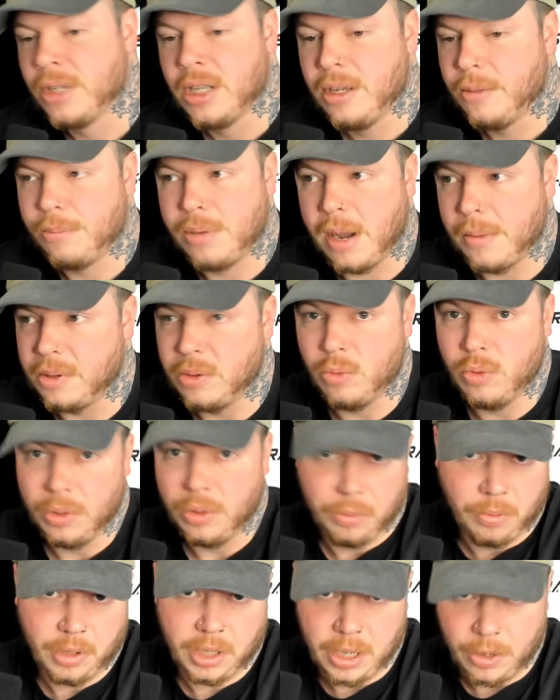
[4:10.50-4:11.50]
probably
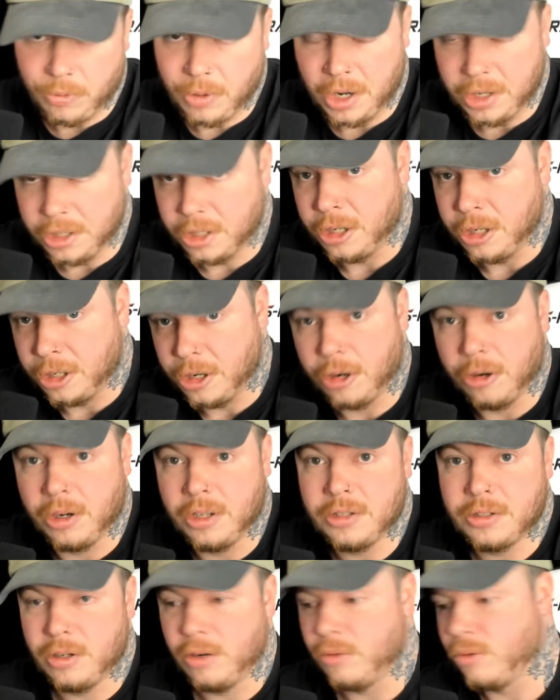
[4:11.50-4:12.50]
will get run
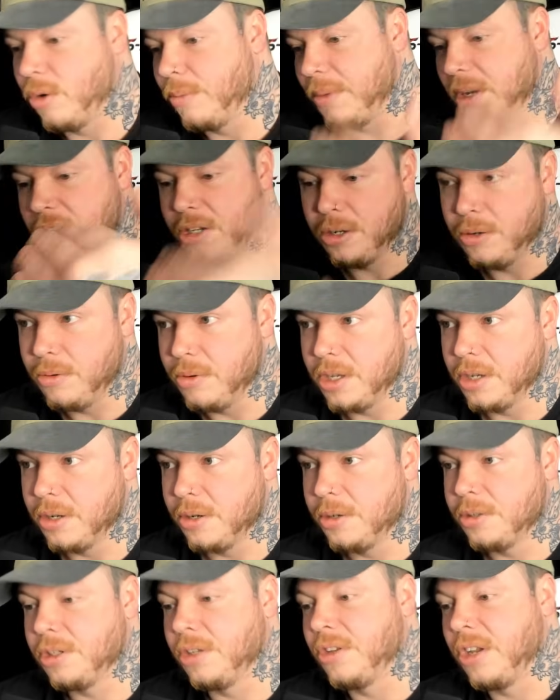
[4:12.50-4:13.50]
concurrent. So it won't be 2
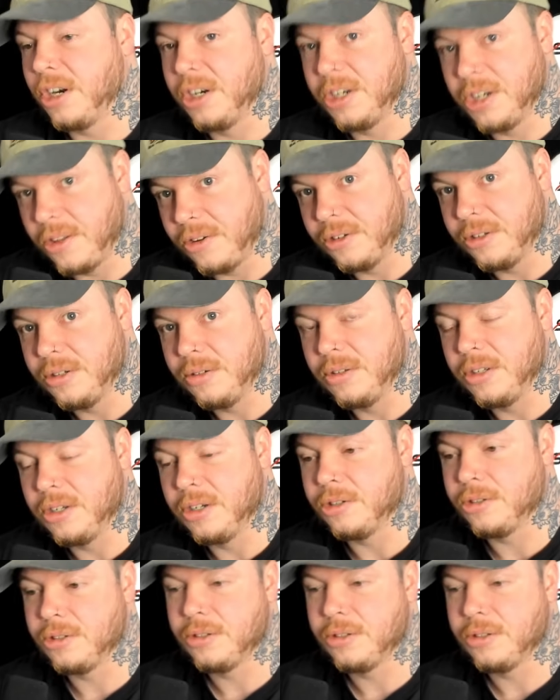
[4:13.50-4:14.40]
years and then another 2 years.